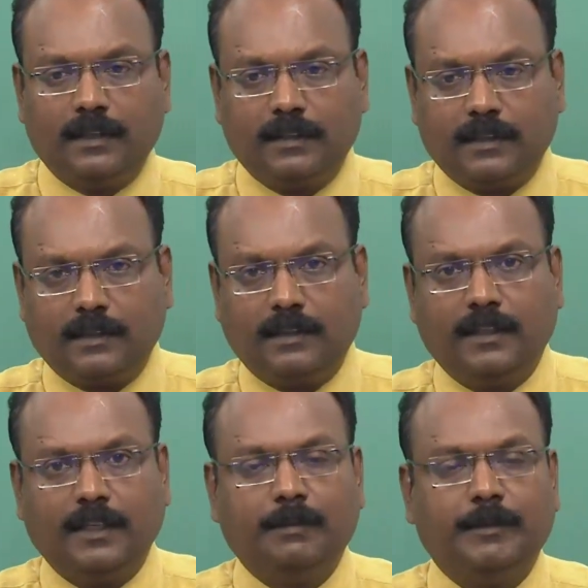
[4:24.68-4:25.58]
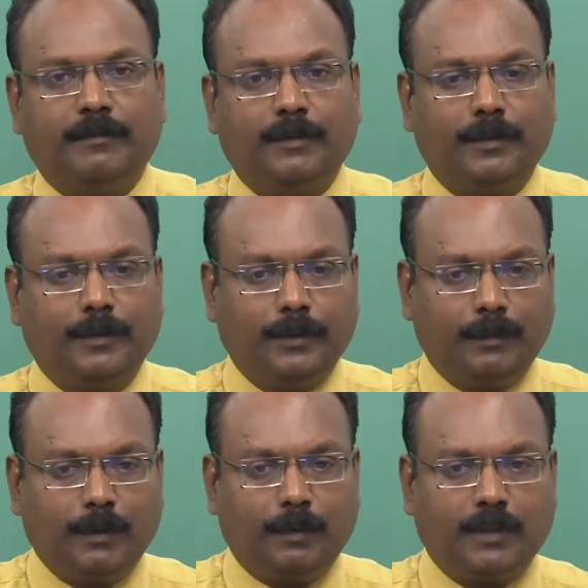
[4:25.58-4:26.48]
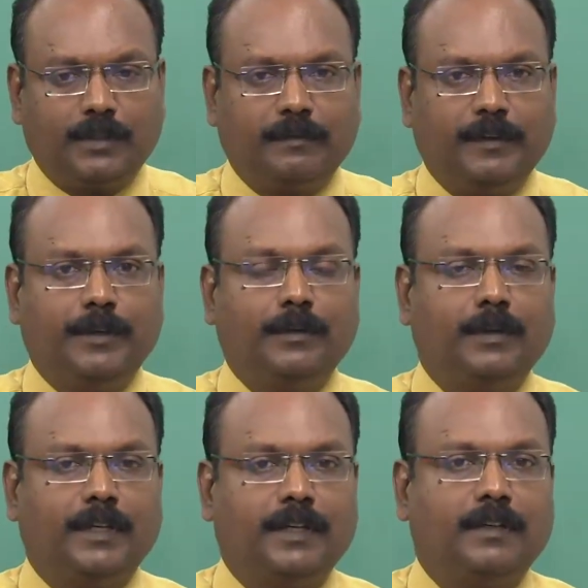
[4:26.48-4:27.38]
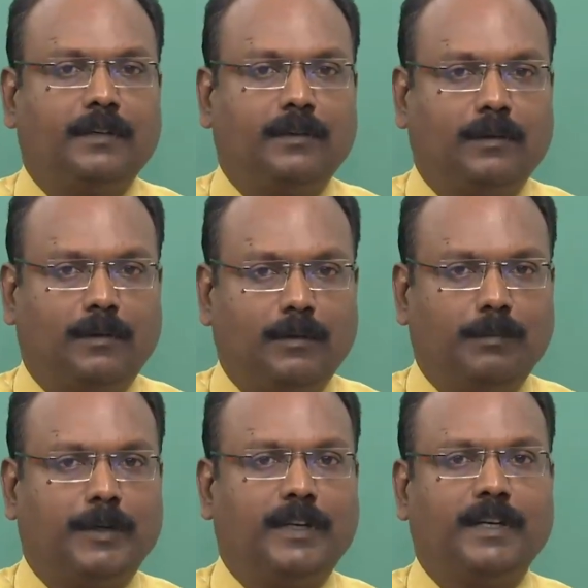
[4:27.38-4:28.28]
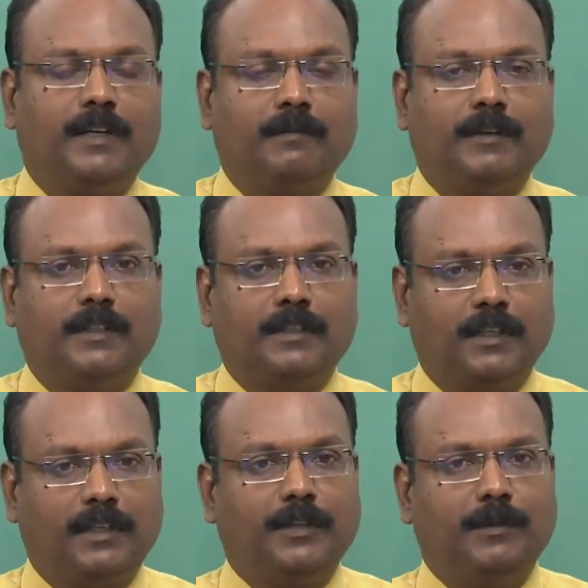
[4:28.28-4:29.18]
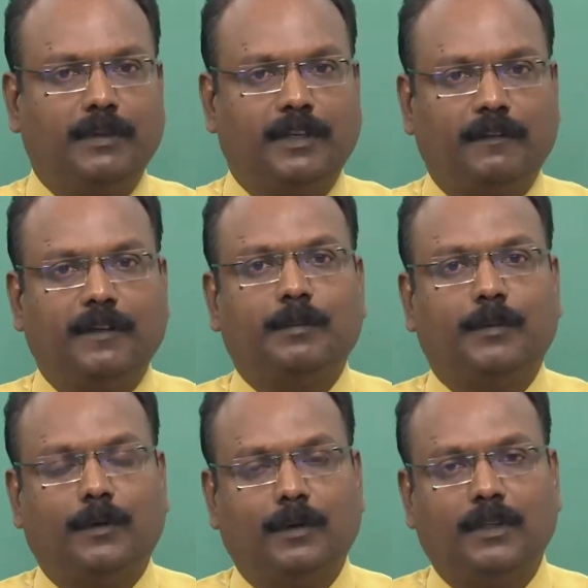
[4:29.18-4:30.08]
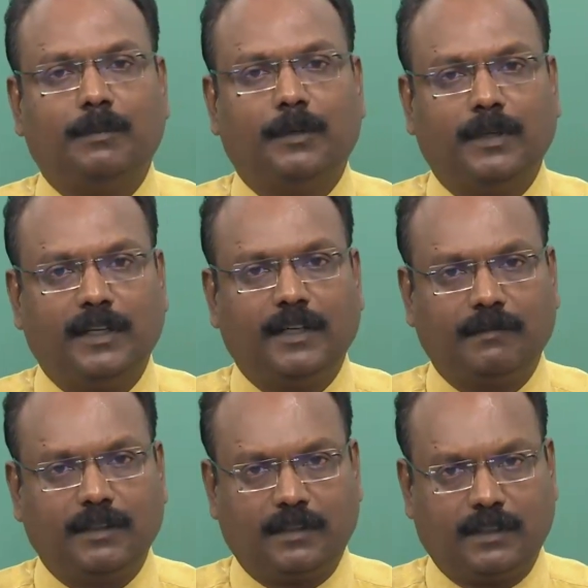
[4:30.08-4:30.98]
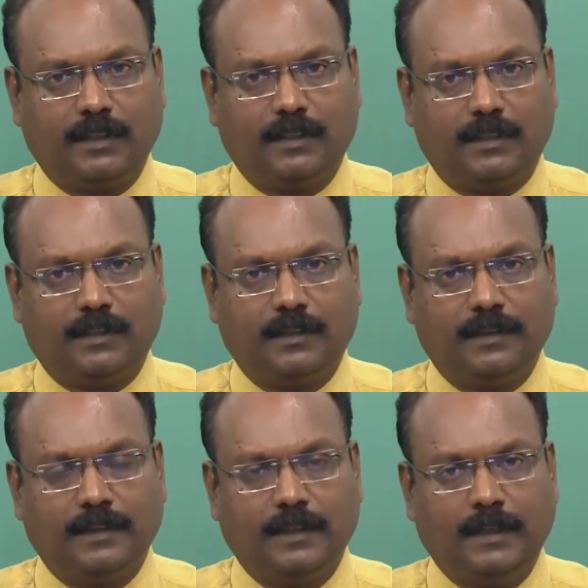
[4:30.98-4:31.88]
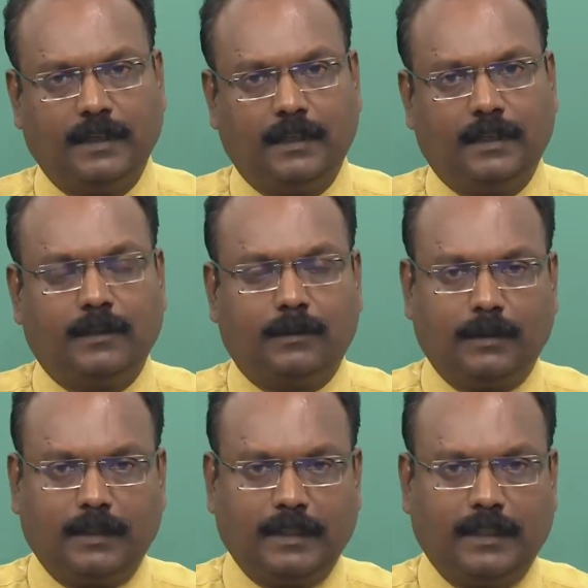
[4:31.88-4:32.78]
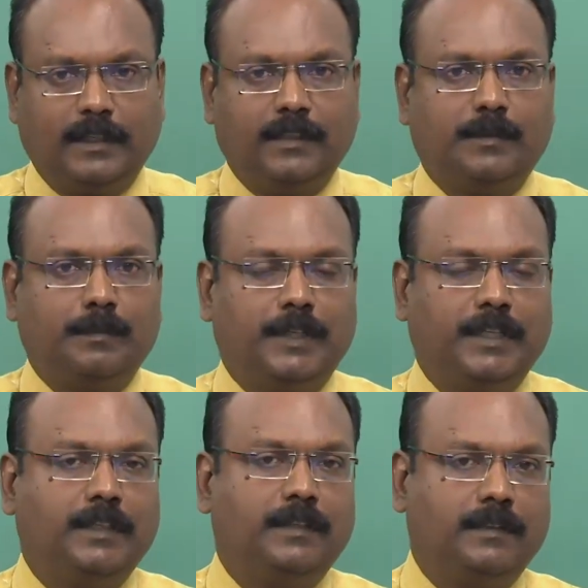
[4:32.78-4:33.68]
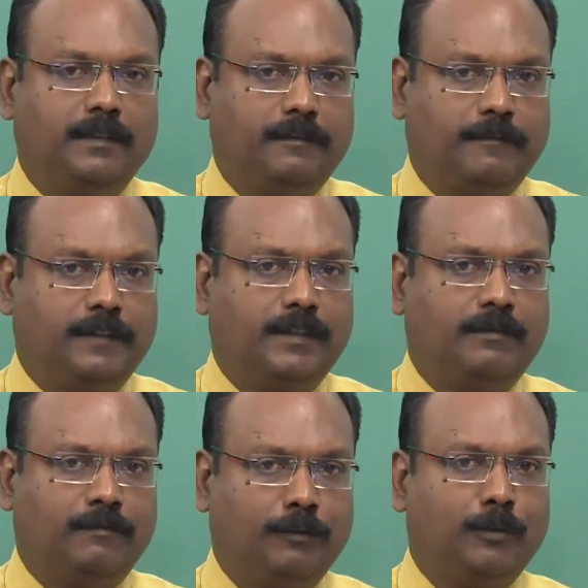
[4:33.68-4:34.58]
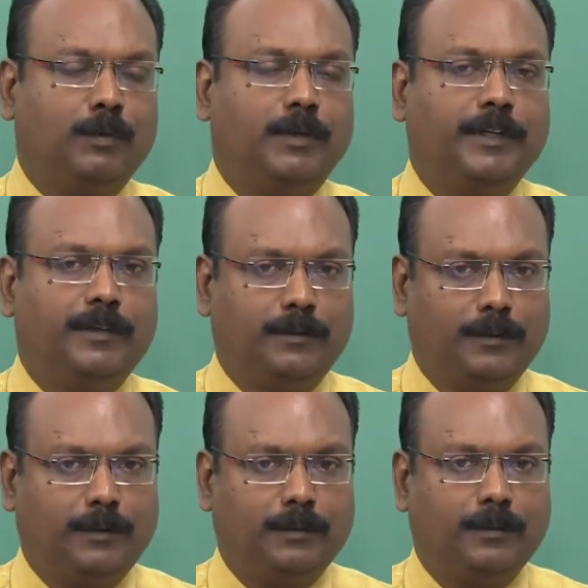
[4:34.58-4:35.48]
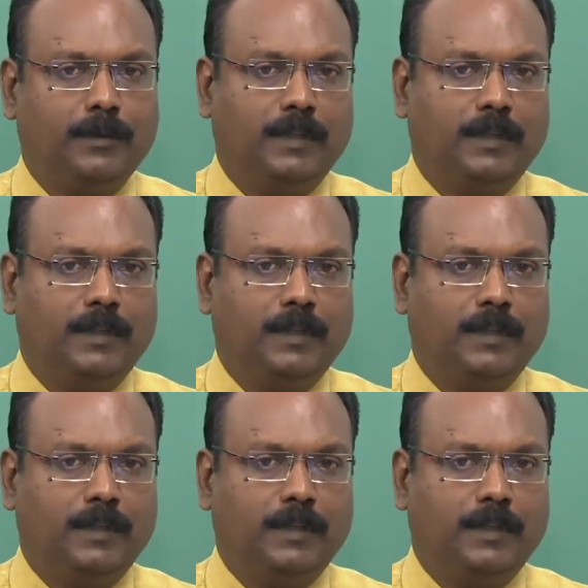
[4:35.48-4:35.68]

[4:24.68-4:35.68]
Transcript: just a day before you will watch a video like on body language and then you will develop all the body language skills. So, that is my first forewarning to you,